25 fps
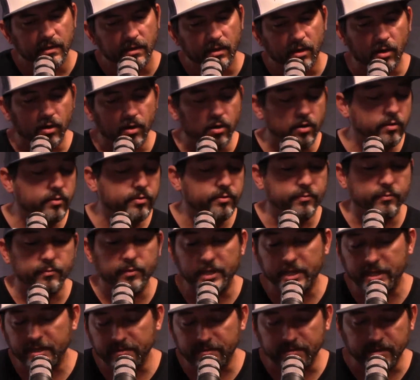all
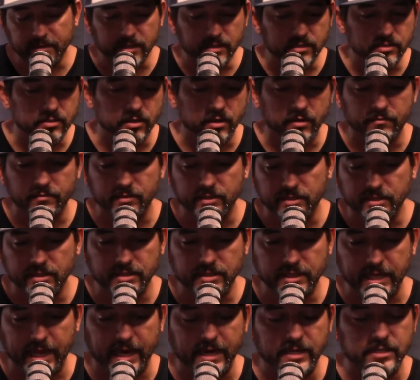three of these
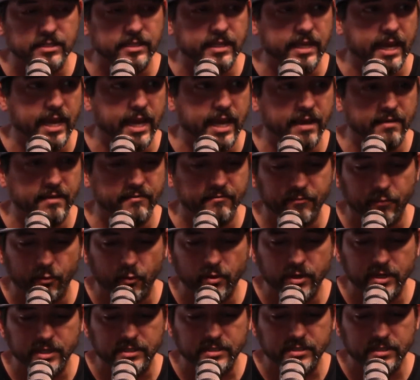services actually have
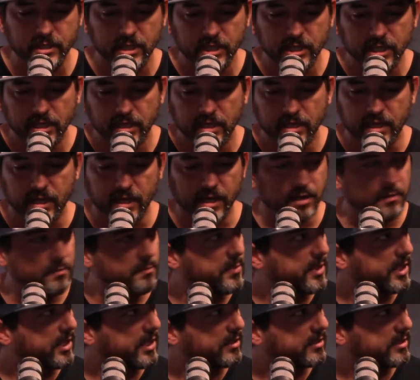voice
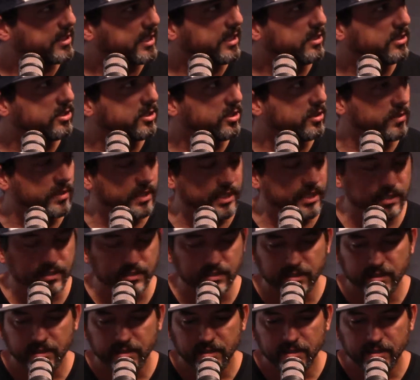built into it,